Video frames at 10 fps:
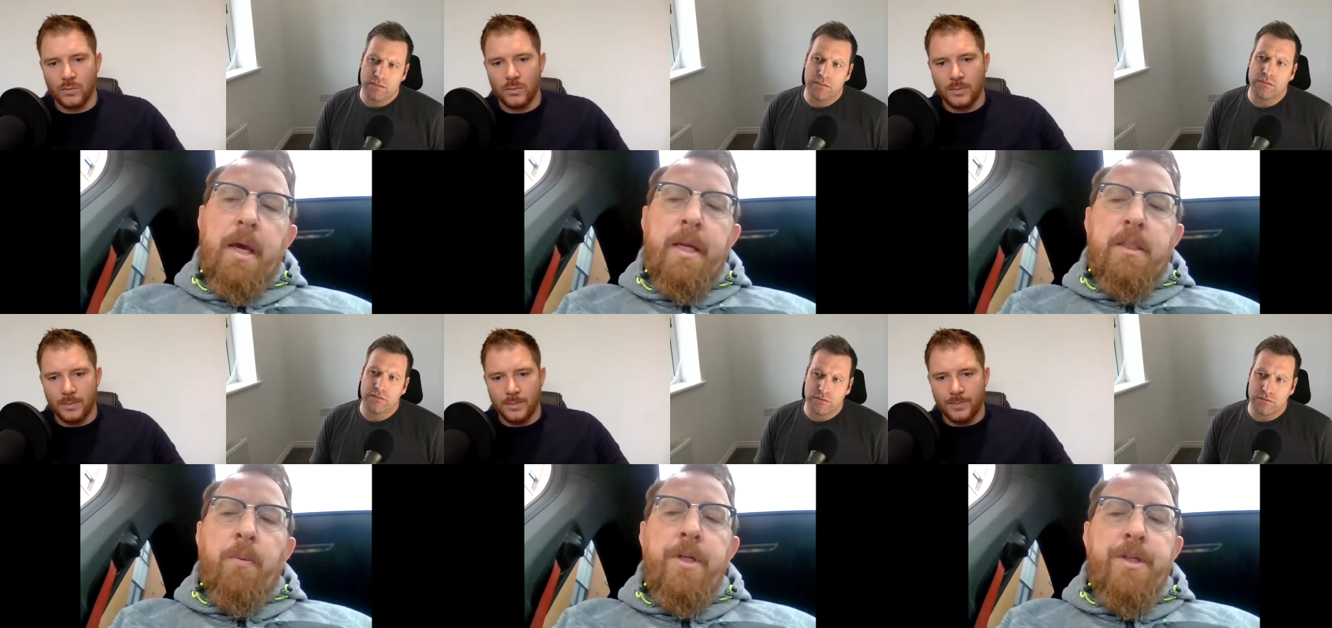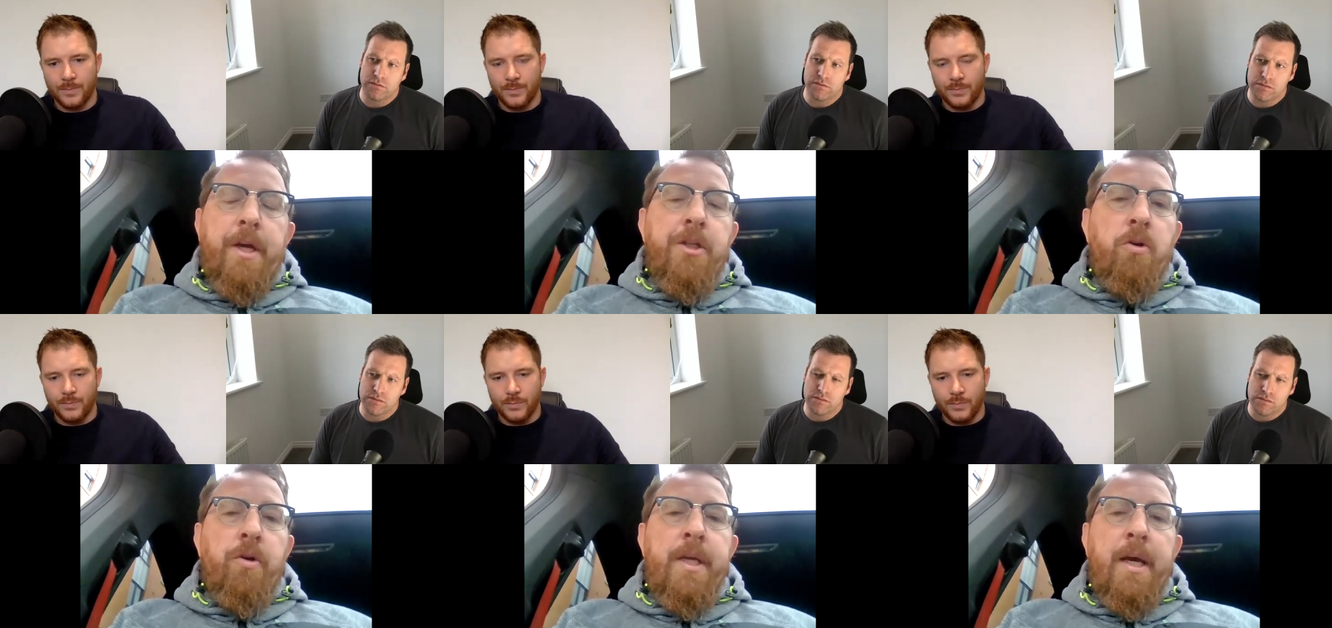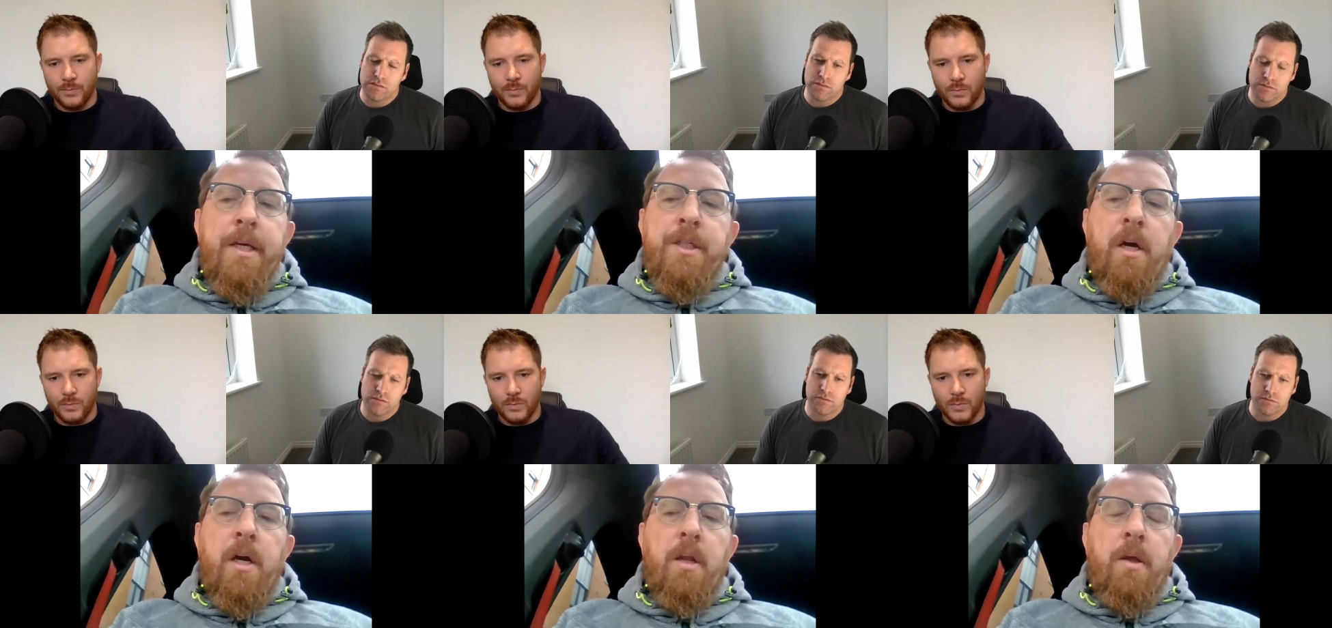Speaker 1: and there's a wee section on the
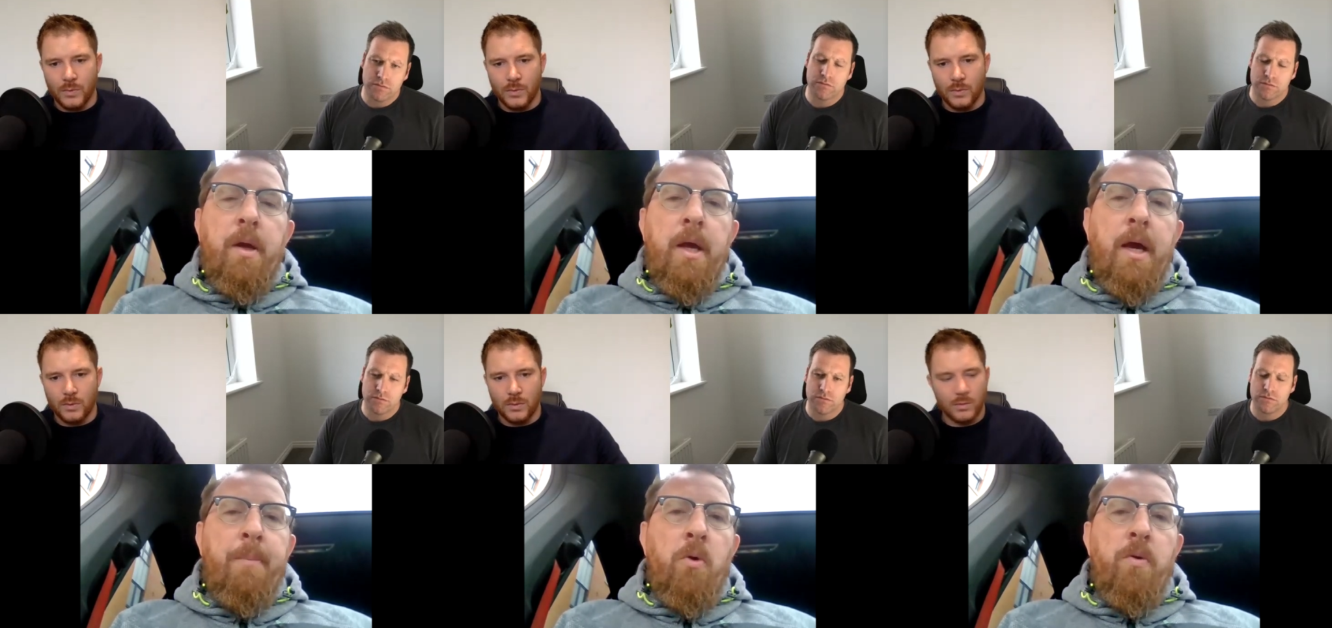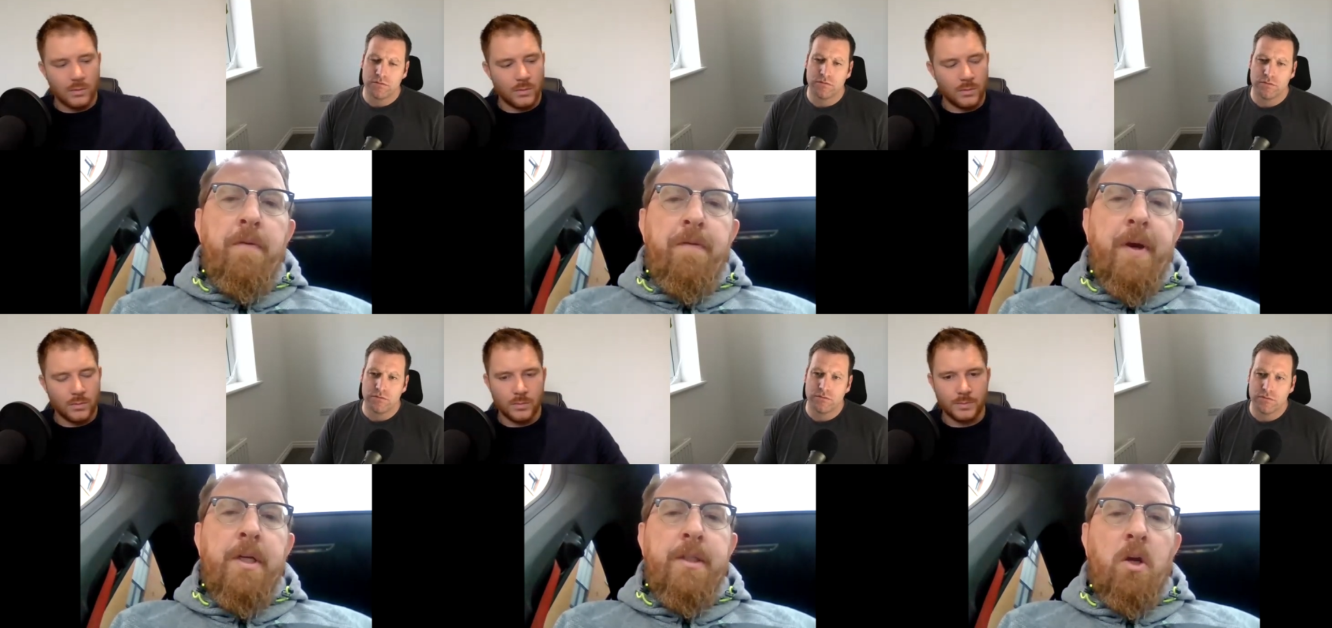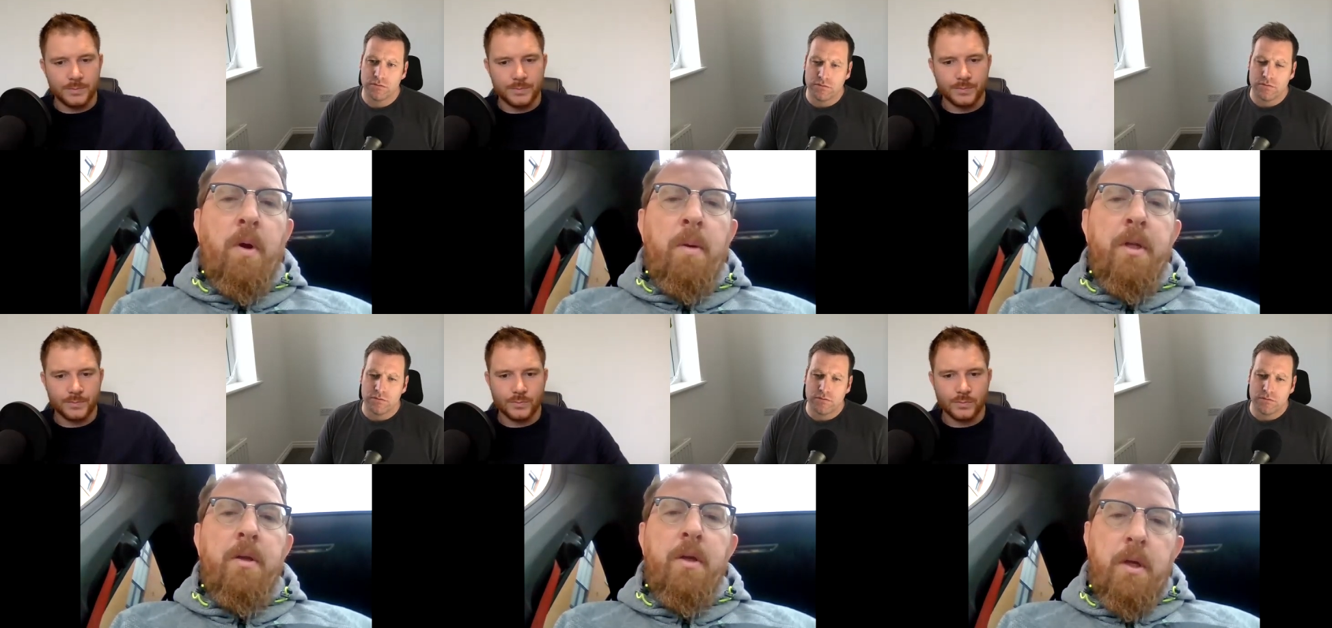EICR about fixed
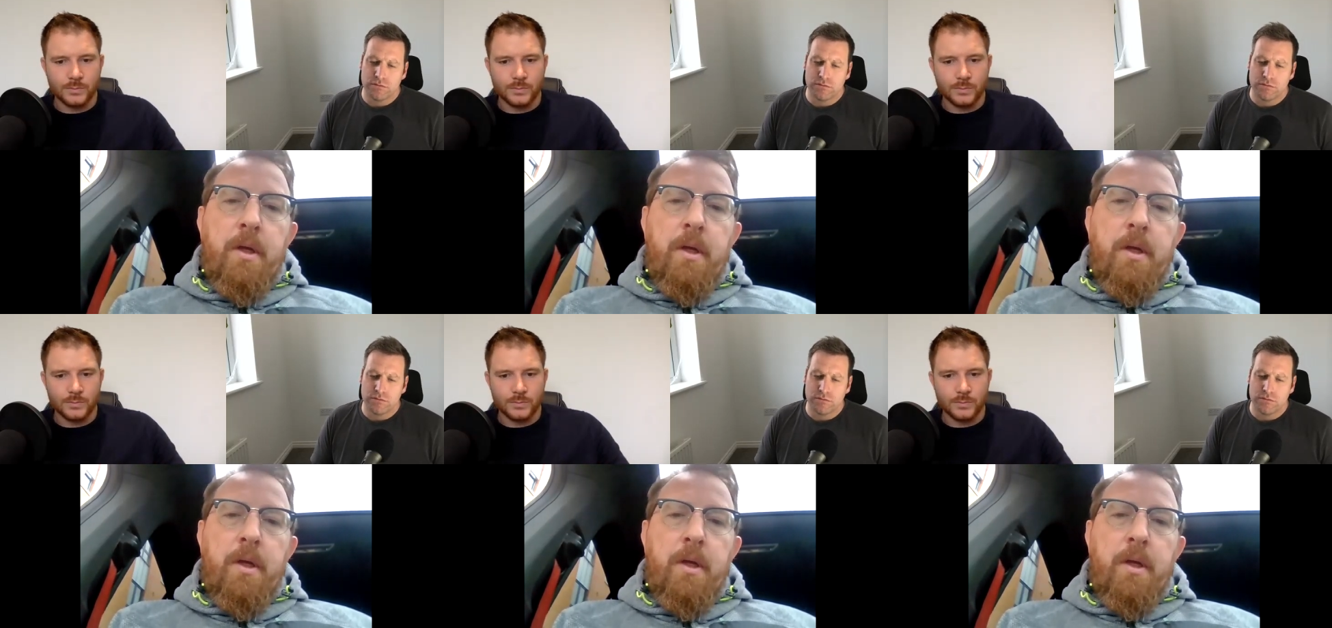equipment.